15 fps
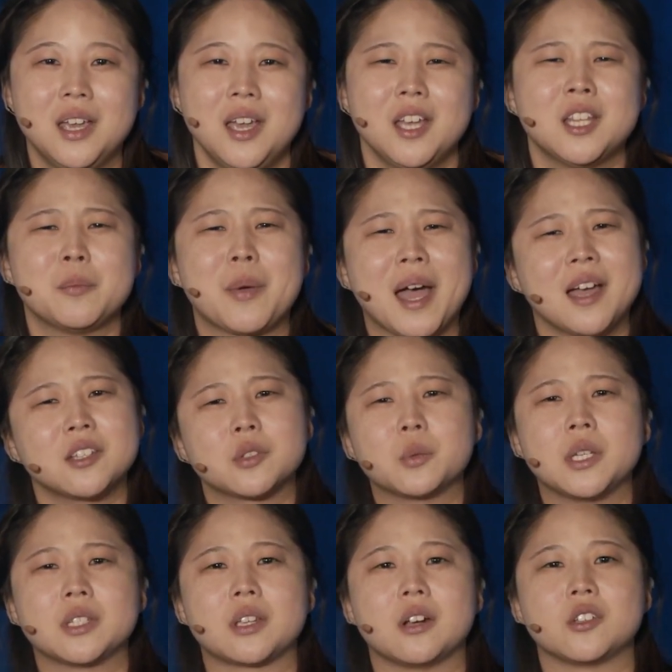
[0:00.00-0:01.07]
In the past
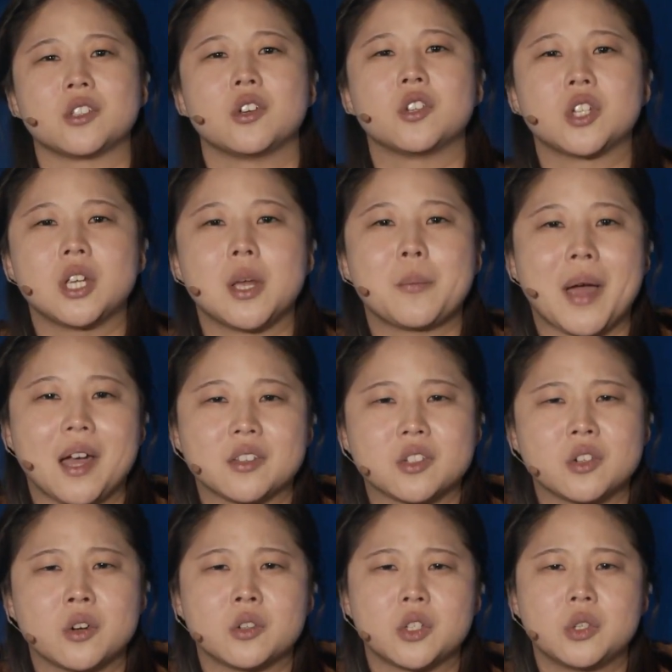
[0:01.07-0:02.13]
weeks, our Associate
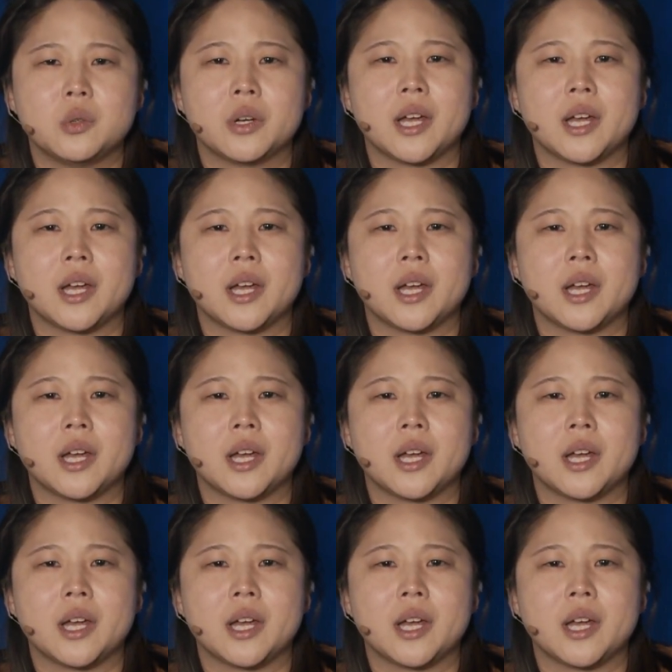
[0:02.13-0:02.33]
Pastor Otua